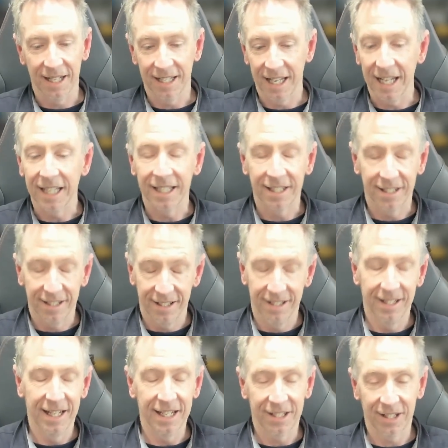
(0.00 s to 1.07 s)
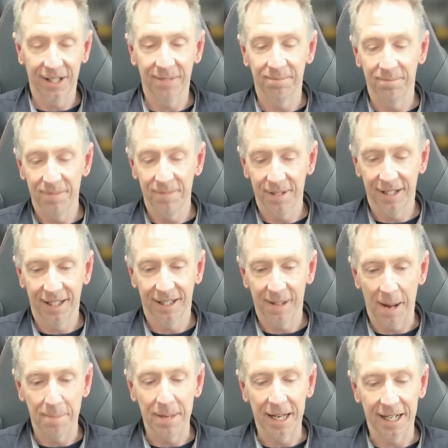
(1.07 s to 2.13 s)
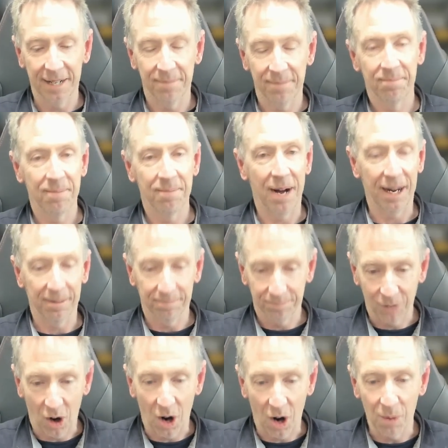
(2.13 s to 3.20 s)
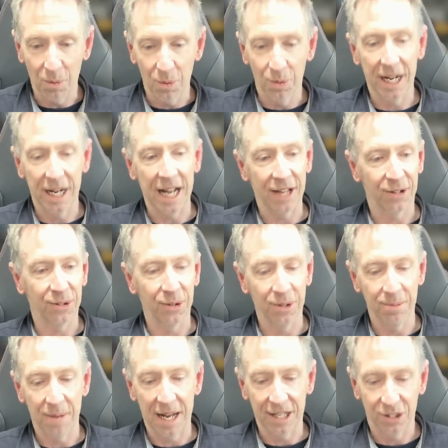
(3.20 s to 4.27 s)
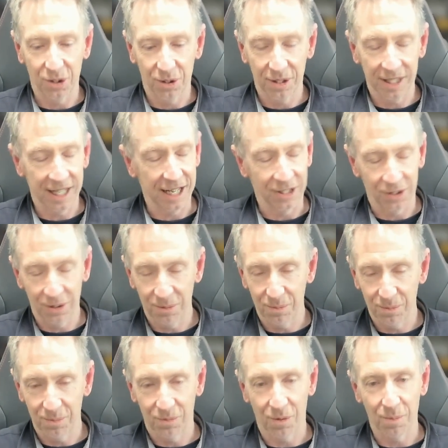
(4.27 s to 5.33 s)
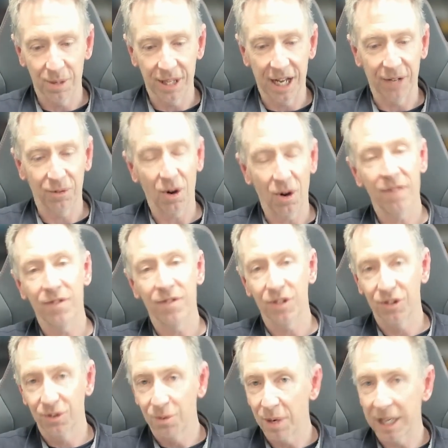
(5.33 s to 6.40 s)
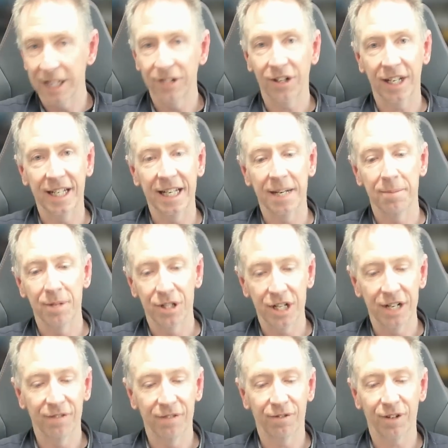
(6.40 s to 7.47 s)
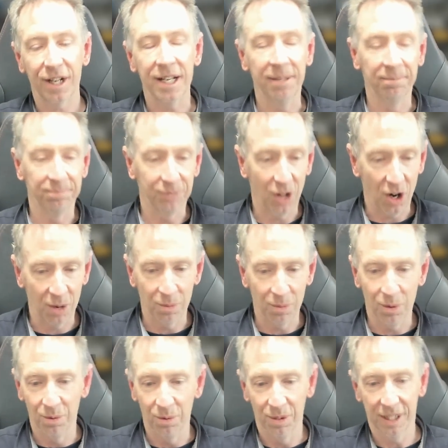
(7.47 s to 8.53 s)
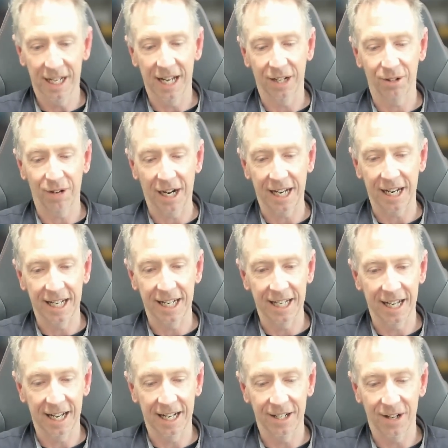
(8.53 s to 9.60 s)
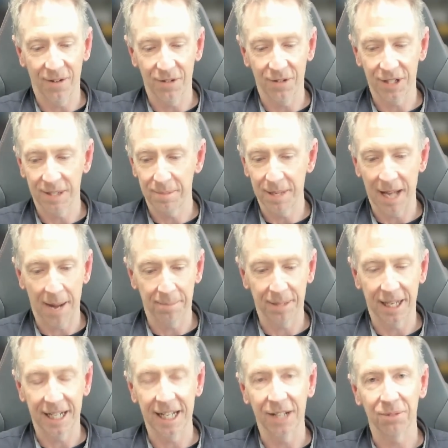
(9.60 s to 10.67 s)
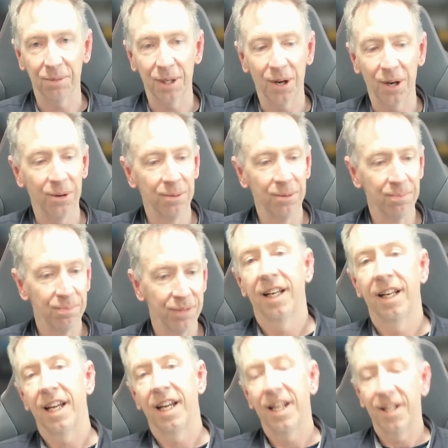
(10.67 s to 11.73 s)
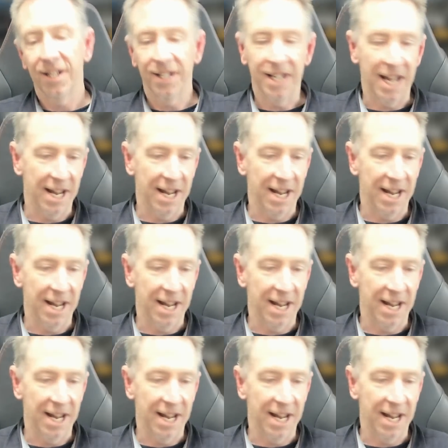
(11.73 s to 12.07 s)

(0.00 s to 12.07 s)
it's a bit, but I will get through them from when they arrive as quickly as I can get a machine free. I will get cracking and obviously be updating as we go. And